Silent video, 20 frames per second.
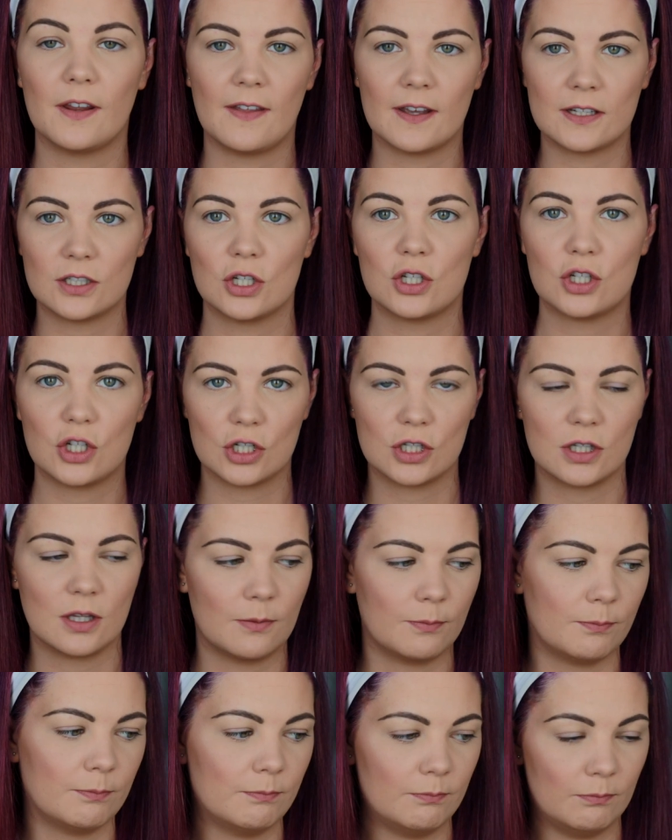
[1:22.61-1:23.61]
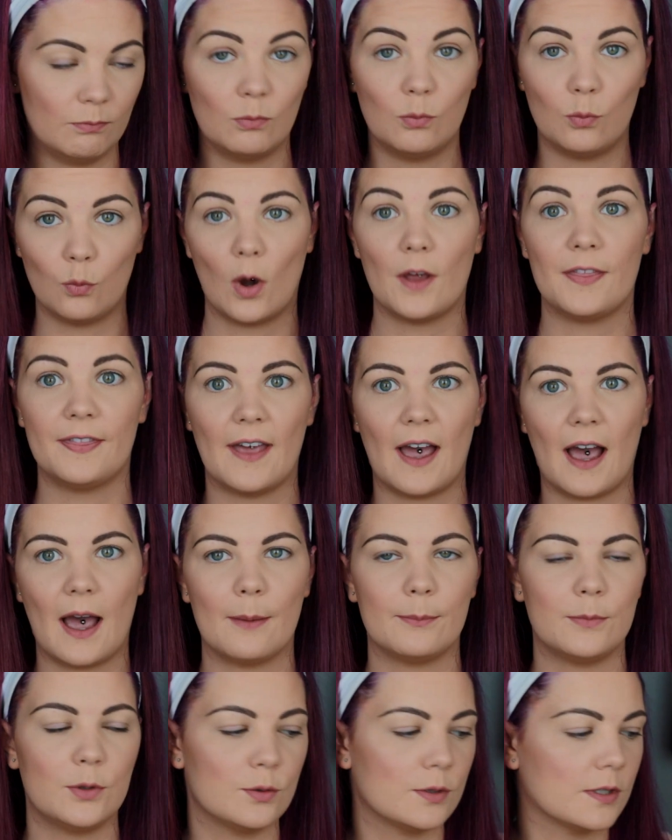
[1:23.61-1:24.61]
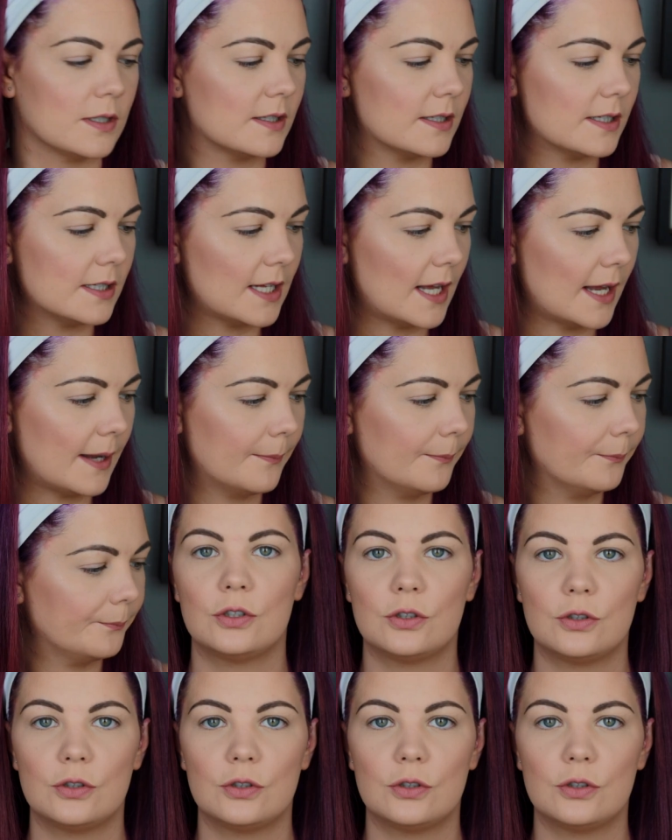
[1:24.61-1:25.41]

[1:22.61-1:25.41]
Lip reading: This is just the one that I'm using today.